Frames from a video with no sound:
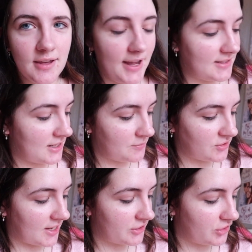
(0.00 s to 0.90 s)
I ended up
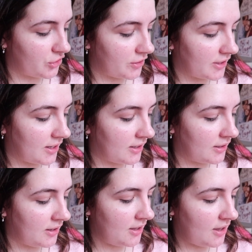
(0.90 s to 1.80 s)
just actually turning
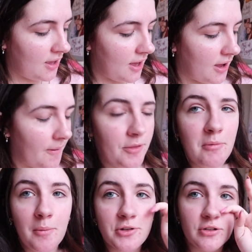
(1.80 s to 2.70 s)
on the
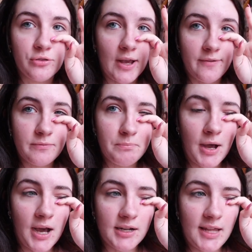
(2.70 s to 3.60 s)
Publish and Thrive
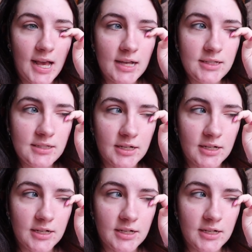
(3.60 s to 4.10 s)
podcast.